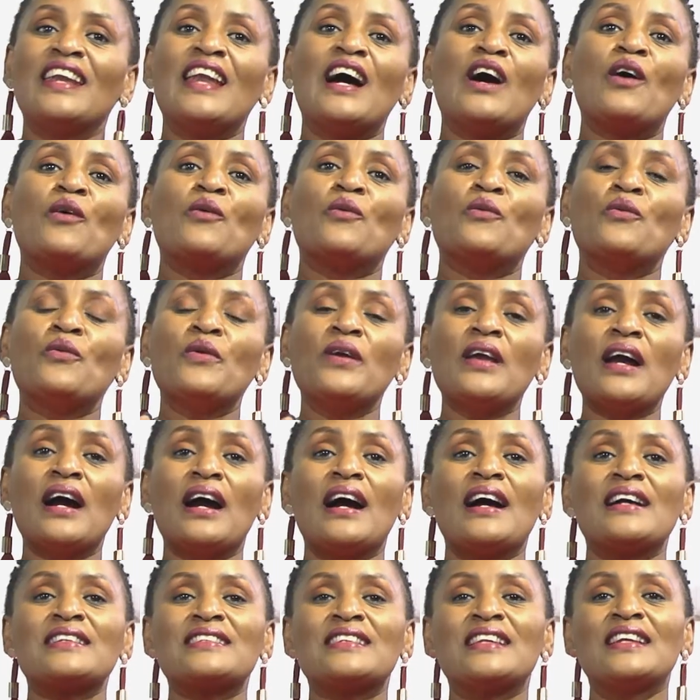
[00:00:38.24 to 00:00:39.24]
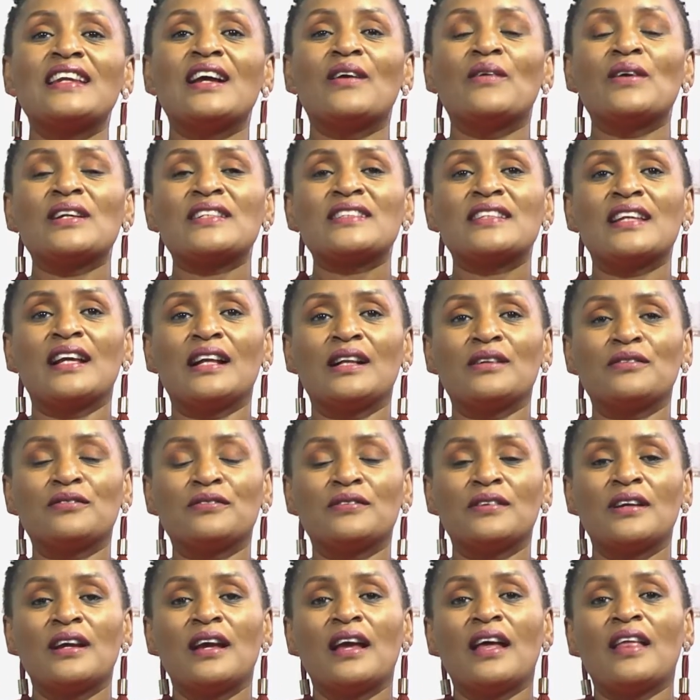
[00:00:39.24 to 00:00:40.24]
Now, we are asking ourselves
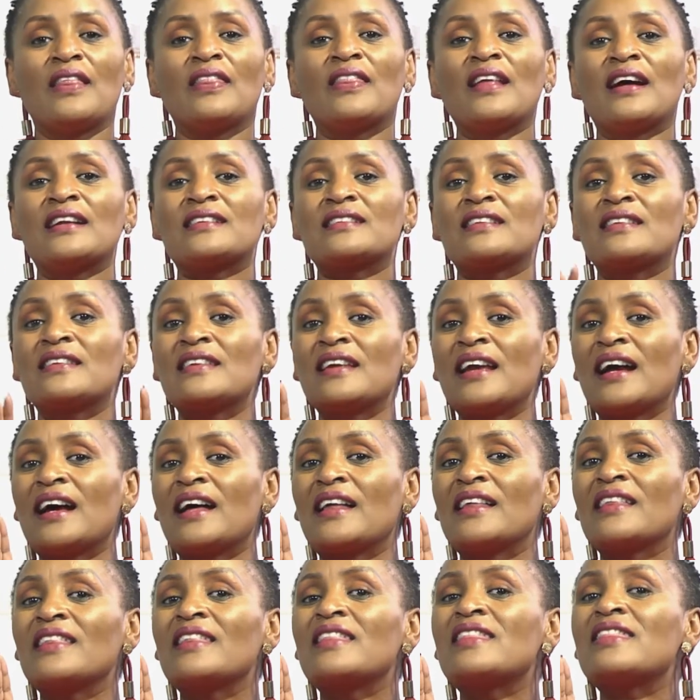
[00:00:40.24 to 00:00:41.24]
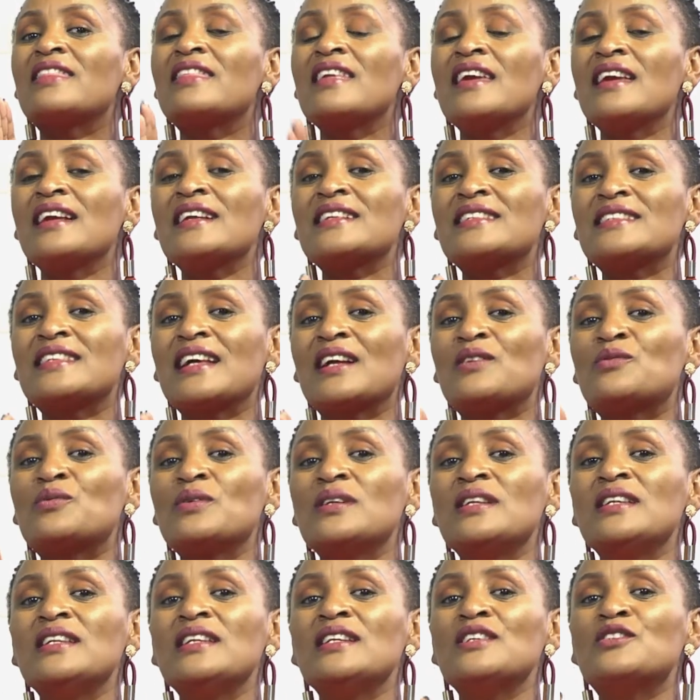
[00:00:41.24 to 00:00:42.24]
that there are things that we
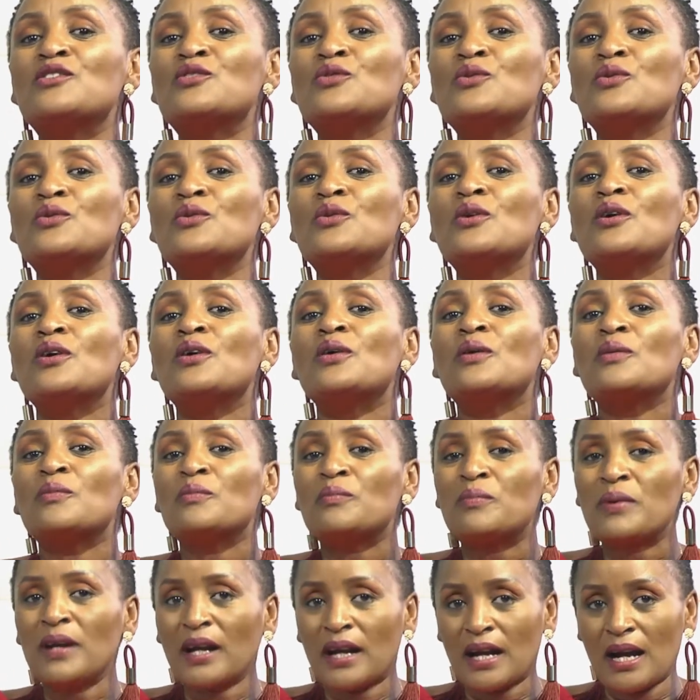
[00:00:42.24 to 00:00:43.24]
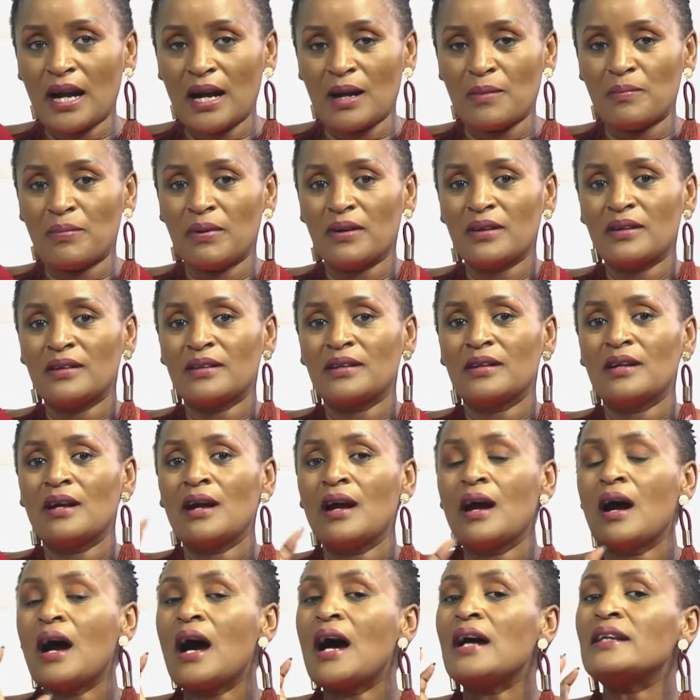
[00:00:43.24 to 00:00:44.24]
need to pick up,
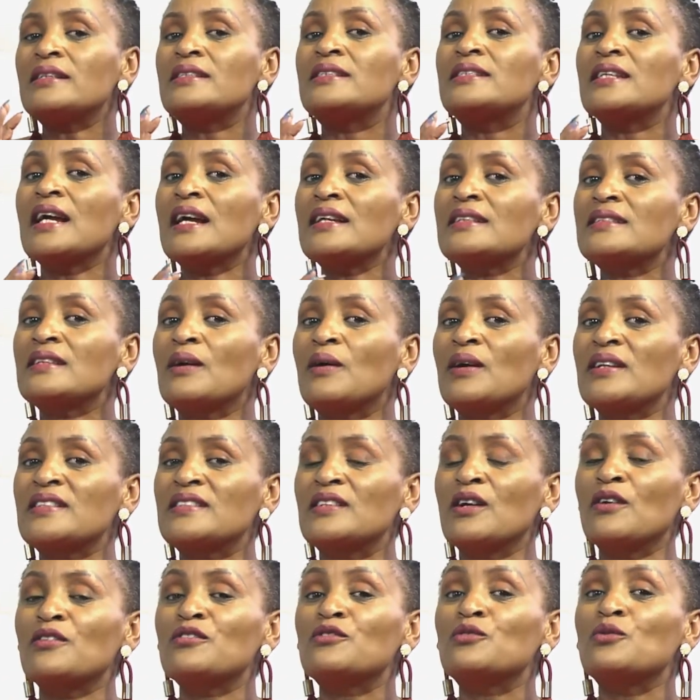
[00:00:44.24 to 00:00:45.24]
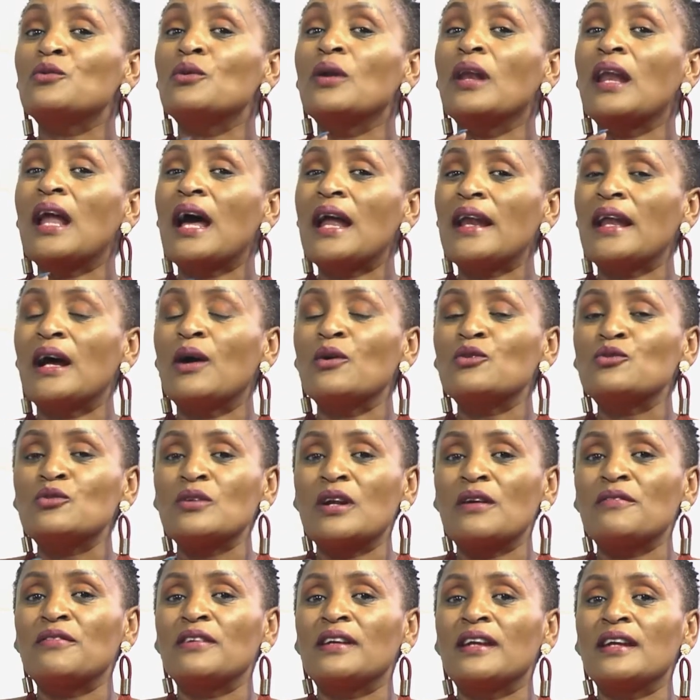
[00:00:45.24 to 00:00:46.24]
adjust ourselves to learn how to
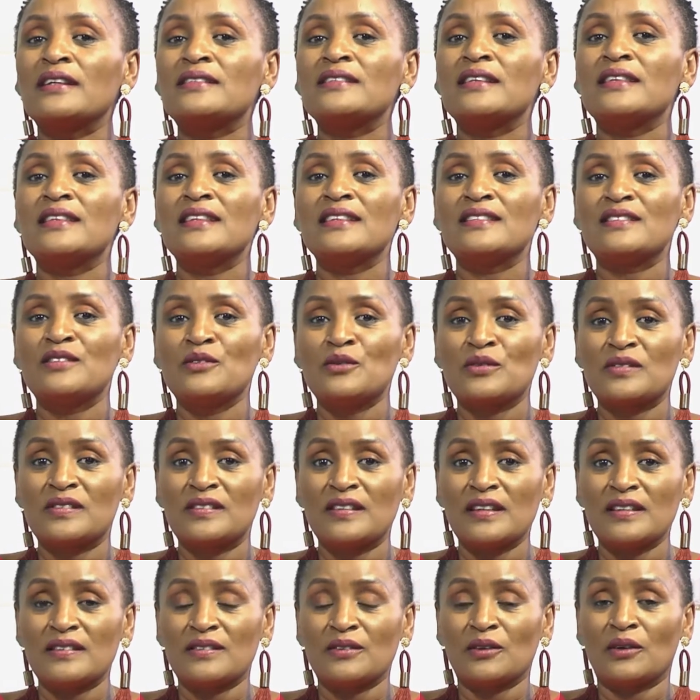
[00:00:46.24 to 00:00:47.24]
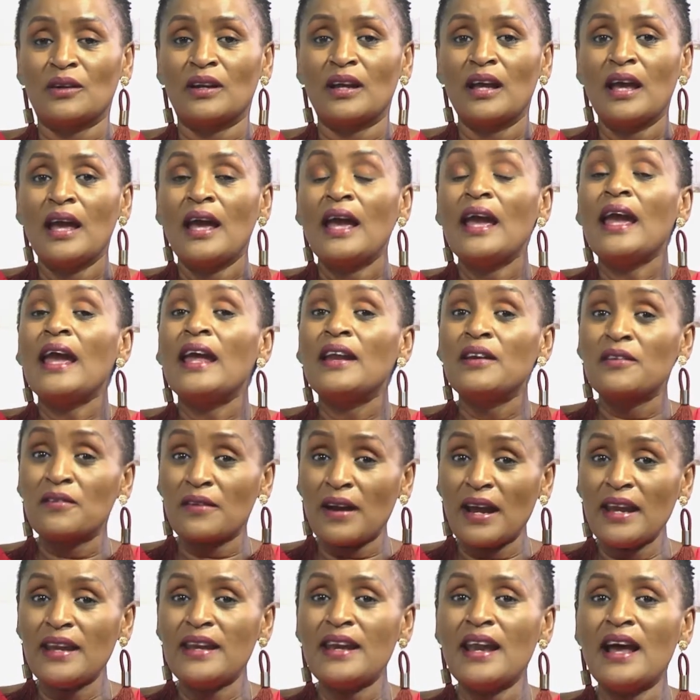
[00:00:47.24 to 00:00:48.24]
navigate in this new season. And
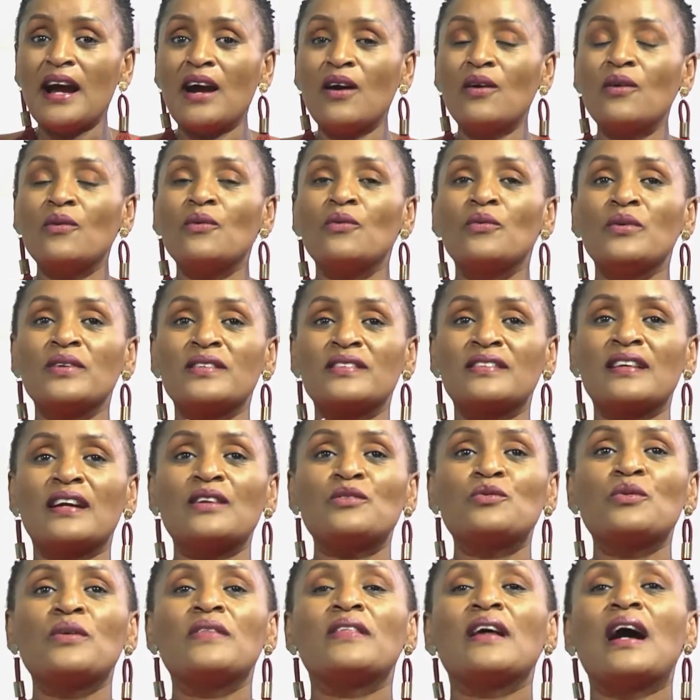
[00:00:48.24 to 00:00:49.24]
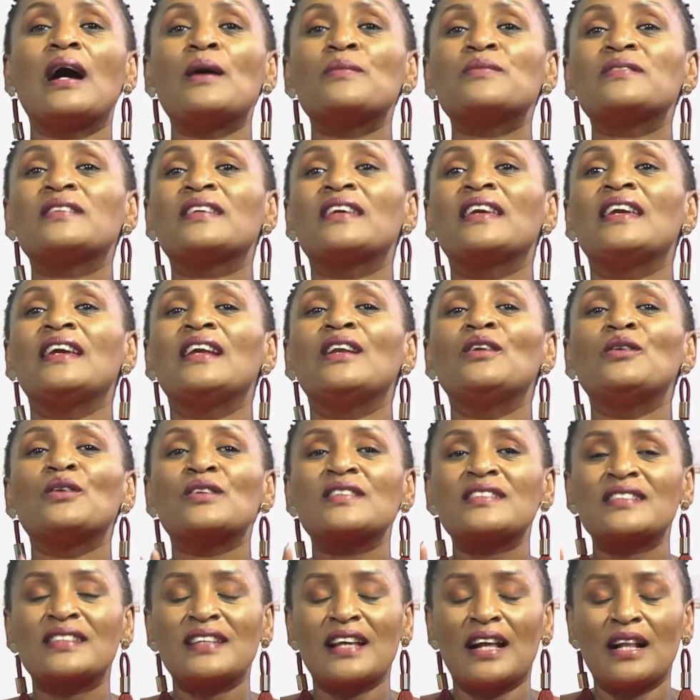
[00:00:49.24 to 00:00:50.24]
right now, we start with upskill
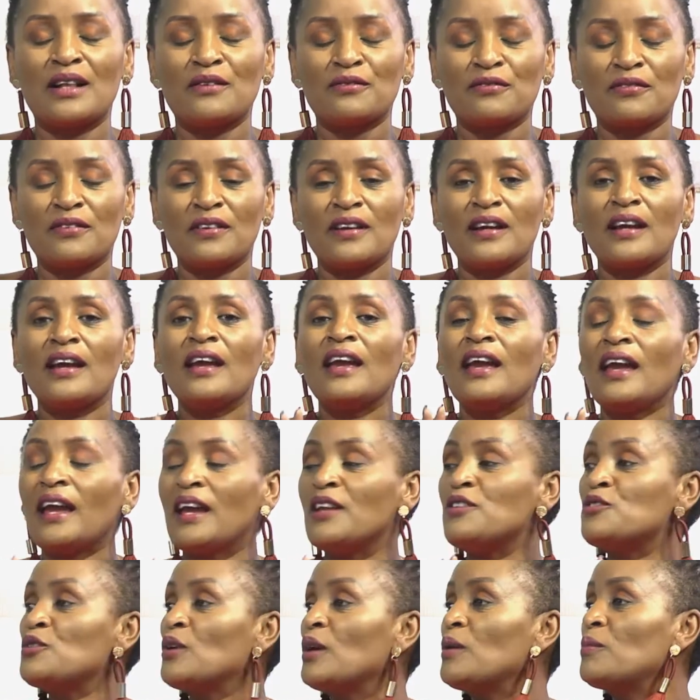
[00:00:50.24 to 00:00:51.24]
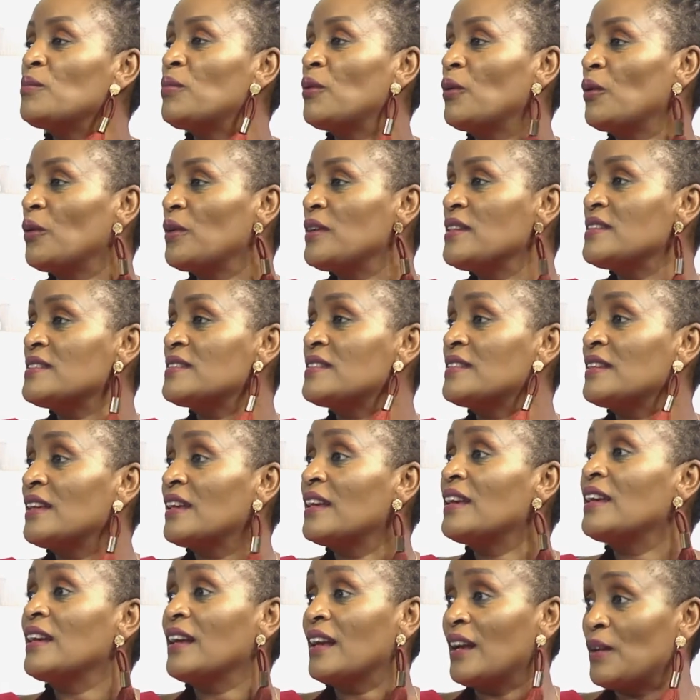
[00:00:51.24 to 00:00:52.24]
yourself and your employees.
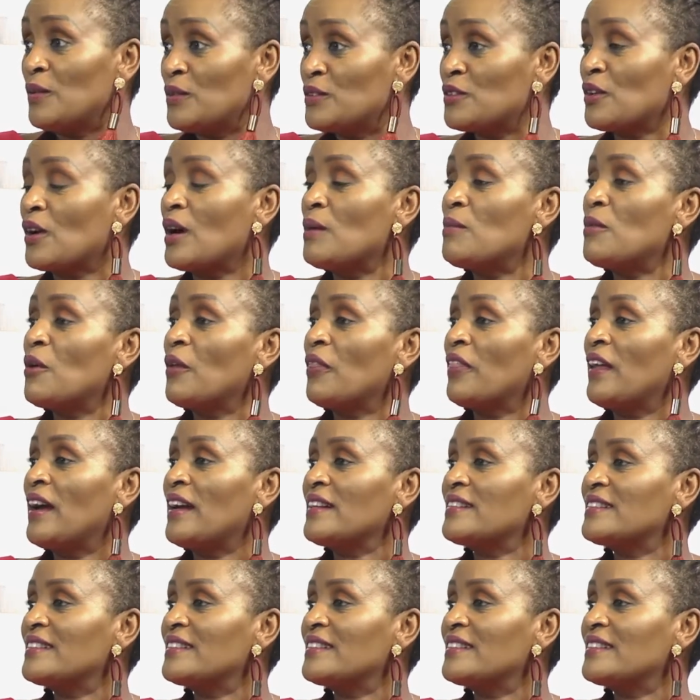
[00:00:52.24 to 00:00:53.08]
Can you talk about that?